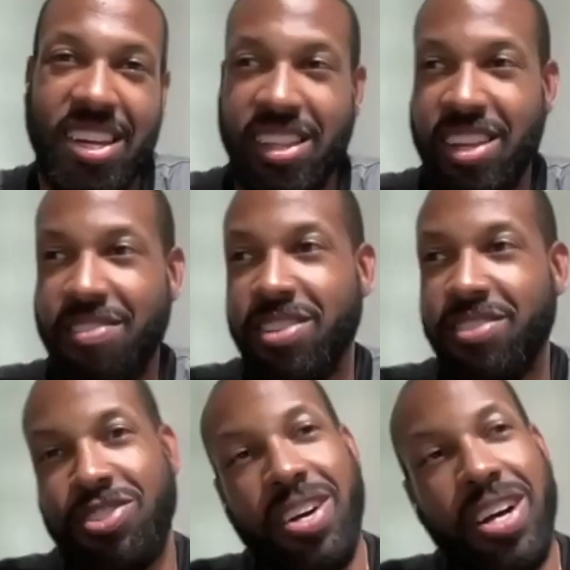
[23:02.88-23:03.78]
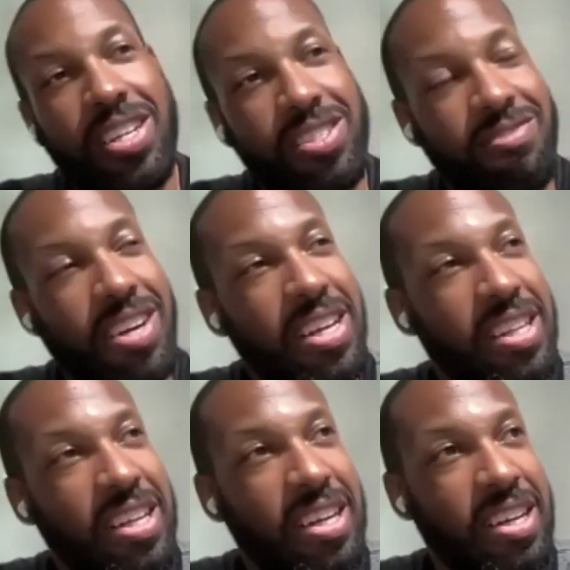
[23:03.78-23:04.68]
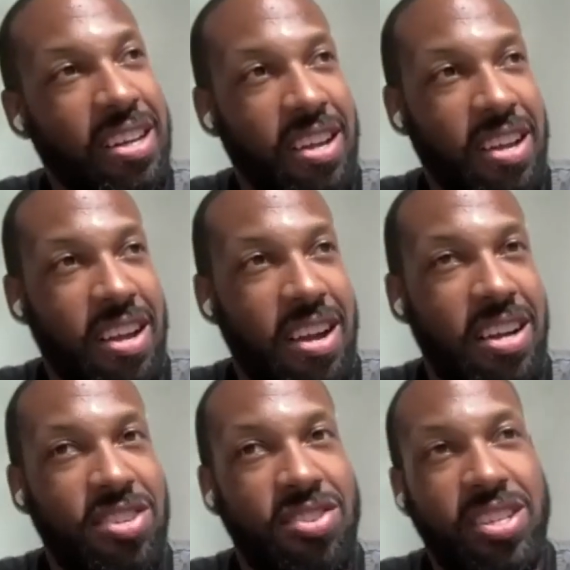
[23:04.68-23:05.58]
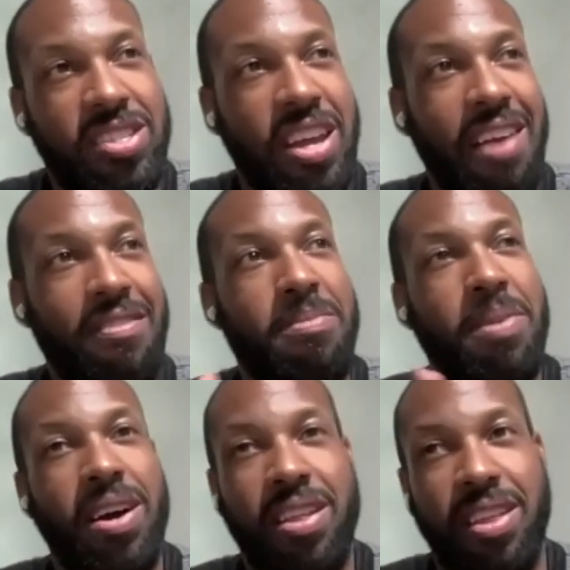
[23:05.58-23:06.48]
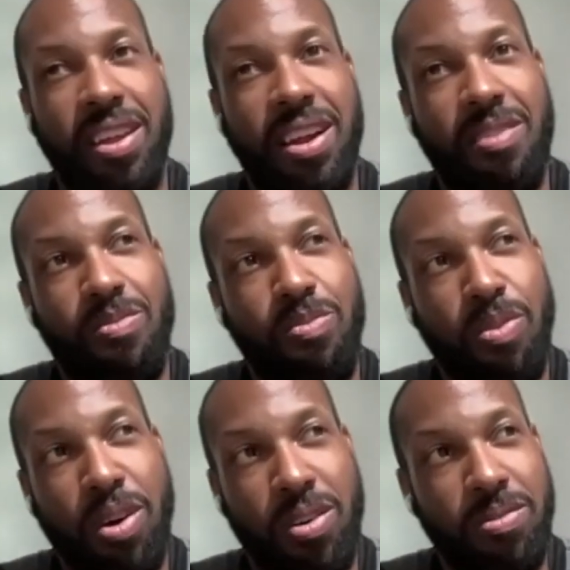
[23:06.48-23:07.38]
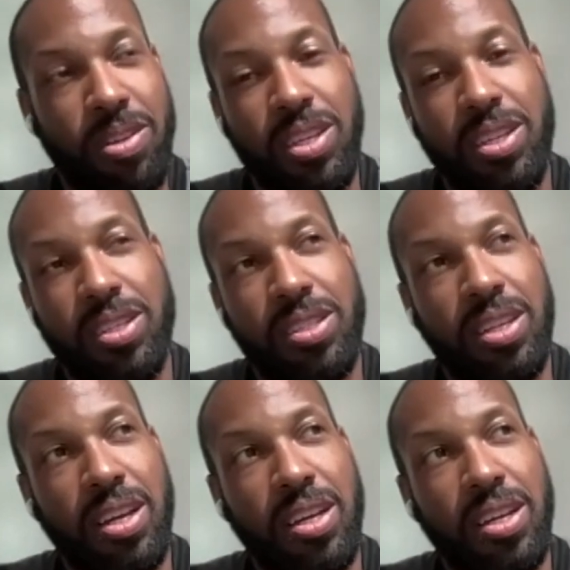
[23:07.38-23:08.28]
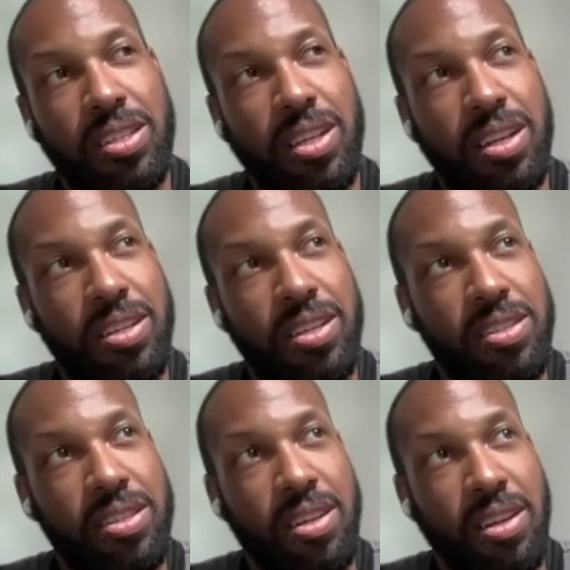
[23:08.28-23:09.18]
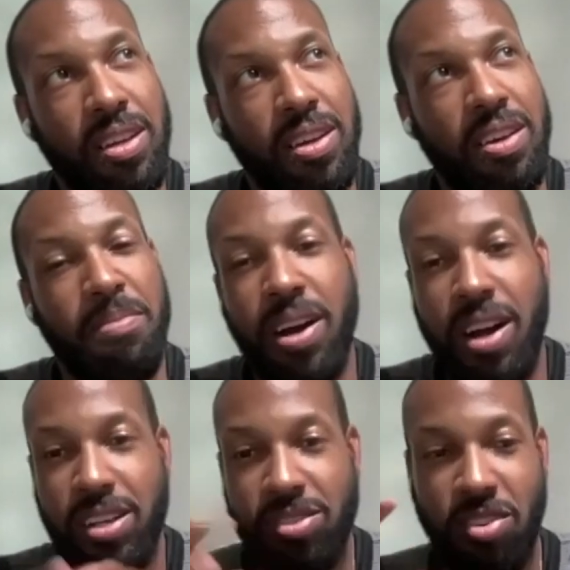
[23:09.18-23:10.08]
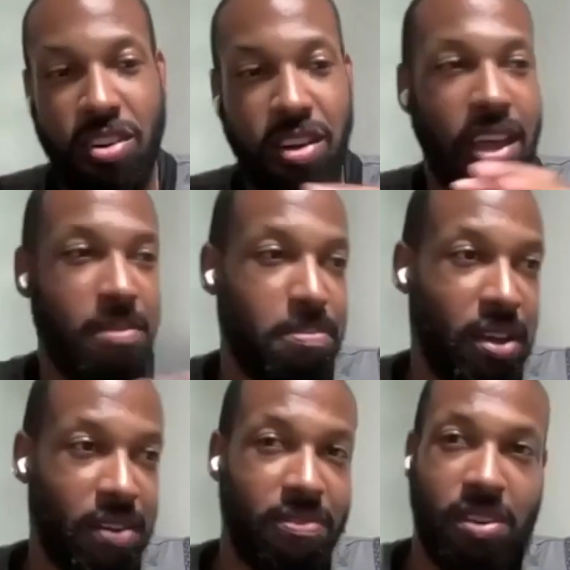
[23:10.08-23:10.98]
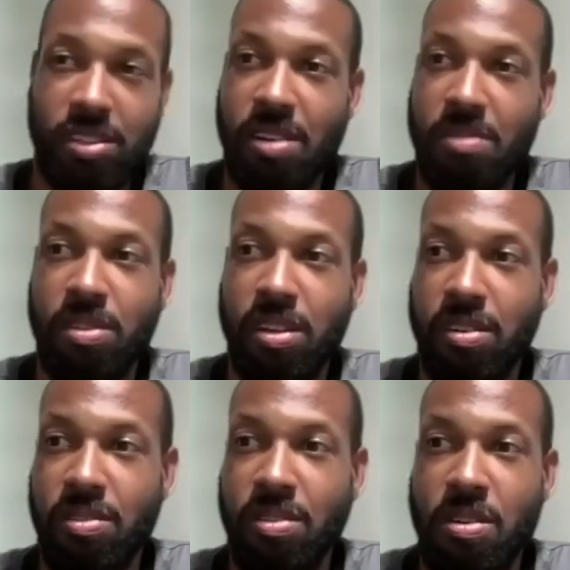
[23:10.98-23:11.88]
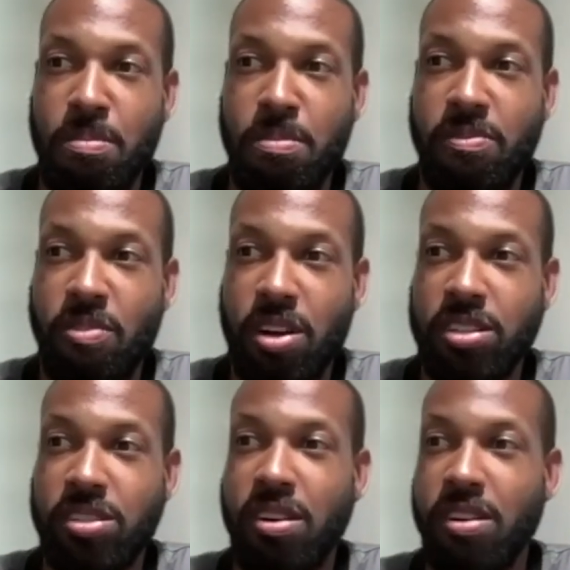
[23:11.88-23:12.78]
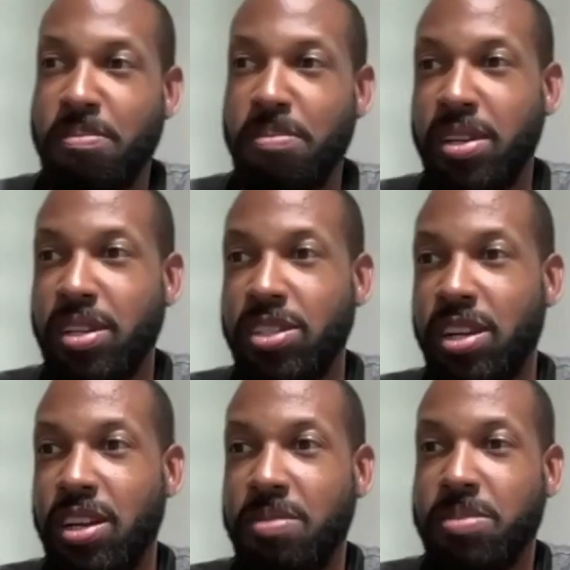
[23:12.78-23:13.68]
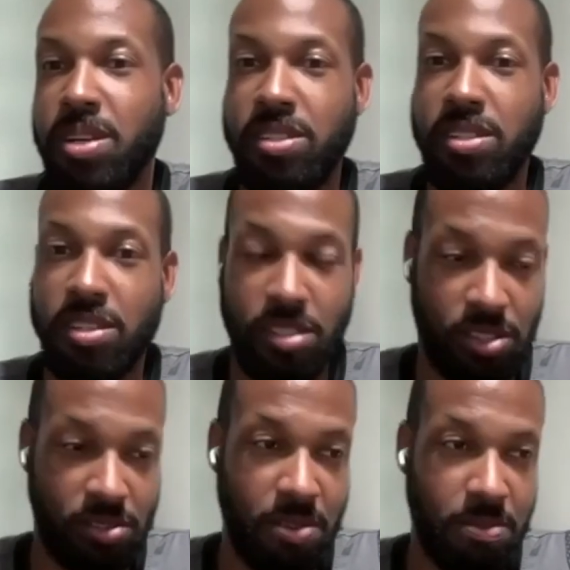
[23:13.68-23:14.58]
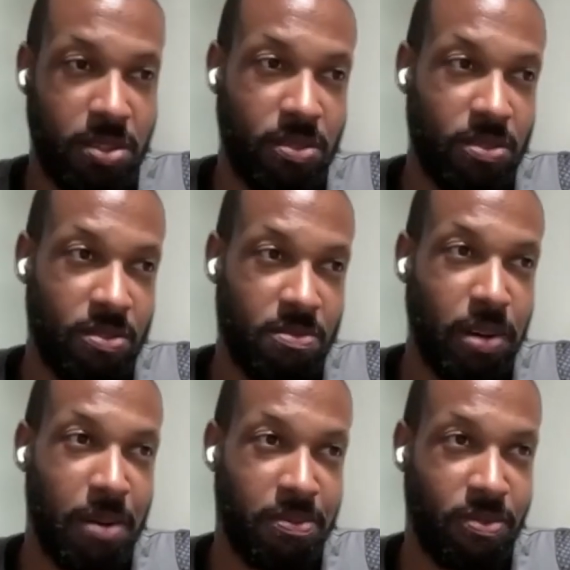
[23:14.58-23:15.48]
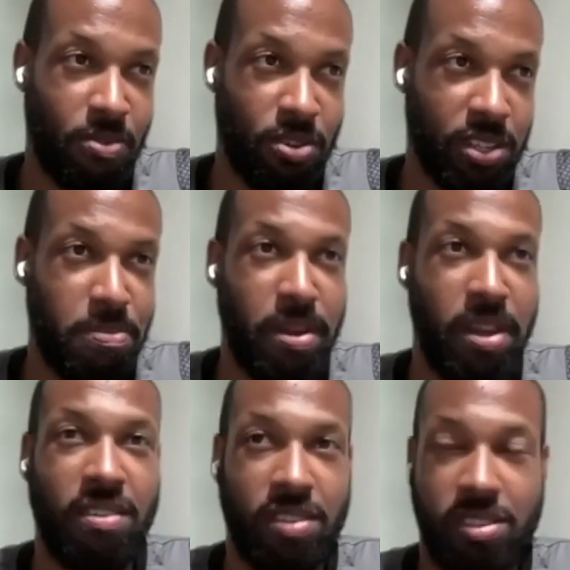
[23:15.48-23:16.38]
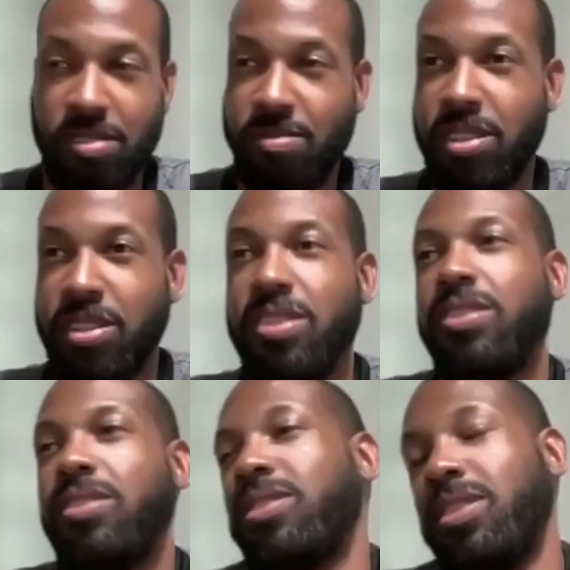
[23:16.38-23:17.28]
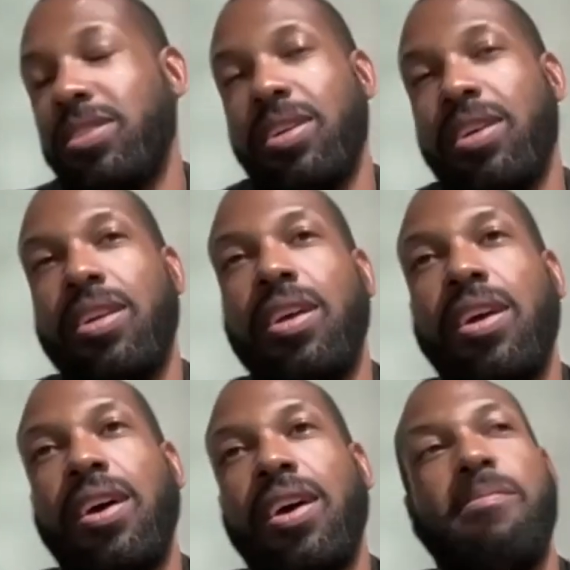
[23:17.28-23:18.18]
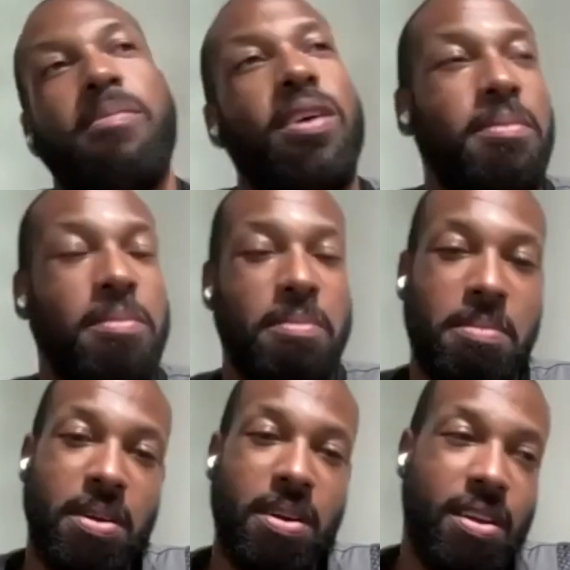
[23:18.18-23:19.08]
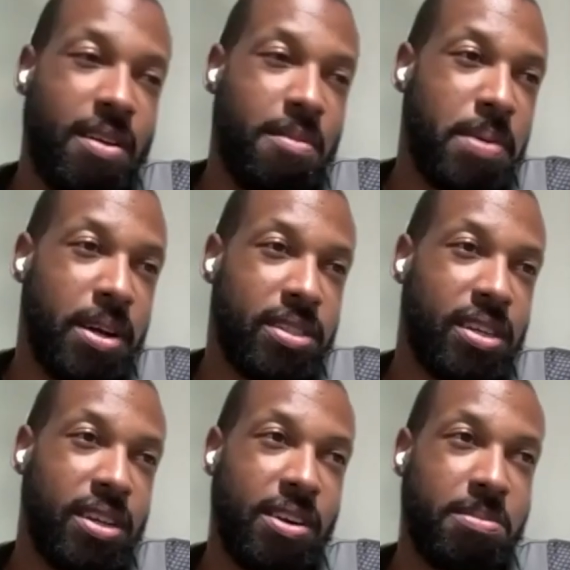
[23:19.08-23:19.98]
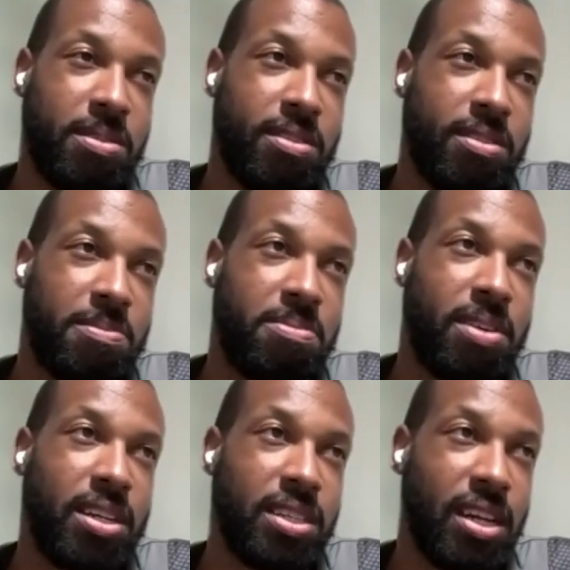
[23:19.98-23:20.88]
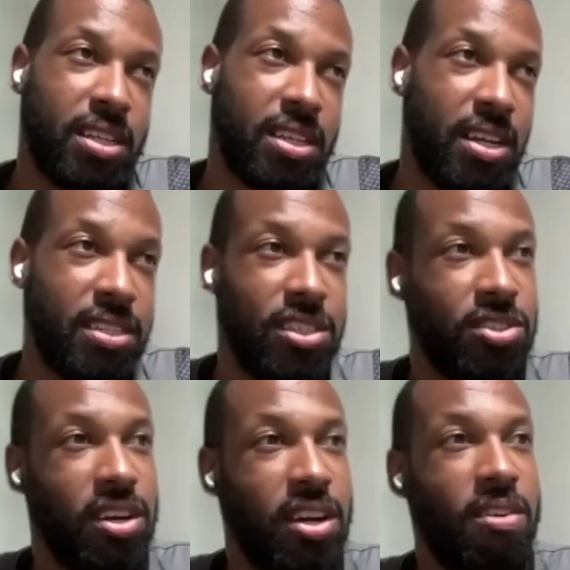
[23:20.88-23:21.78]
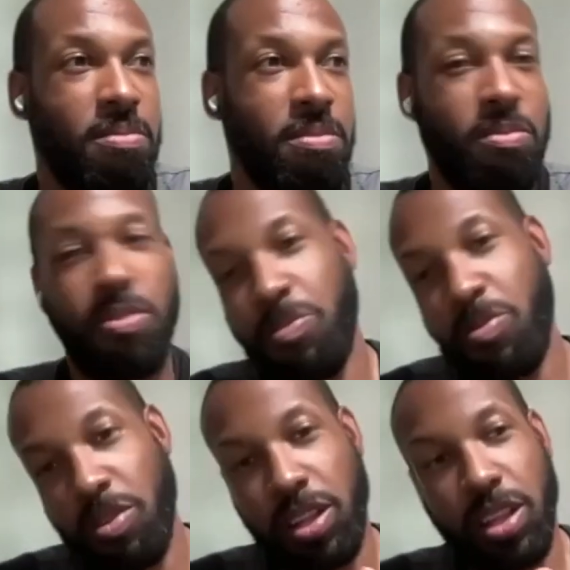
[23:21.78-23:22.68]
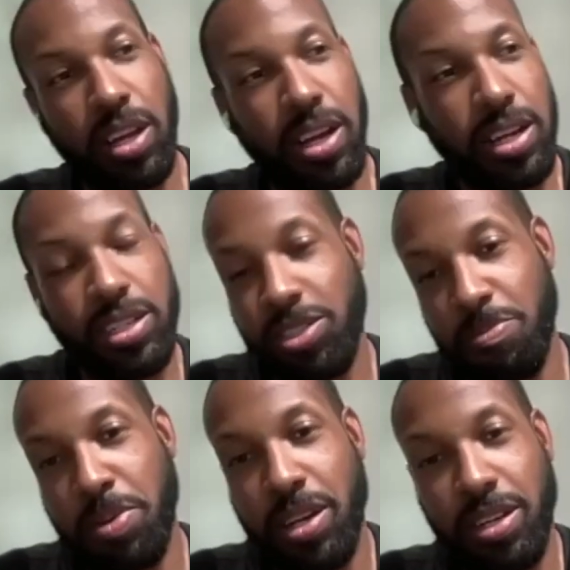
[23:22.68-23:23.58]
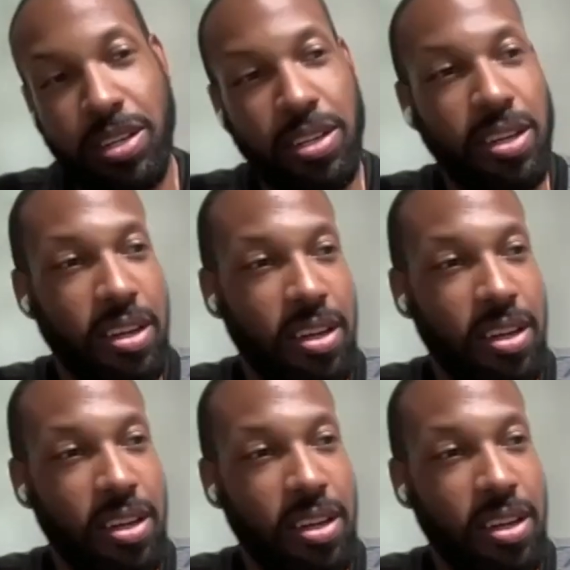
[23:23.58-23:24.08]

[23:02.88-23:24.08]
like a level of trust, right? Yeah. Like, I trust everybody that I work with these days, like, because in my eyes, they're all handpicked. For example, like before I started Benny and James, I sent the script to Bob Forsh at Panavision in Woodland Hills. And I said, hey, Bob, I'm about to gear up to do this project. I need your help. But more importantly, like, I need your opinion.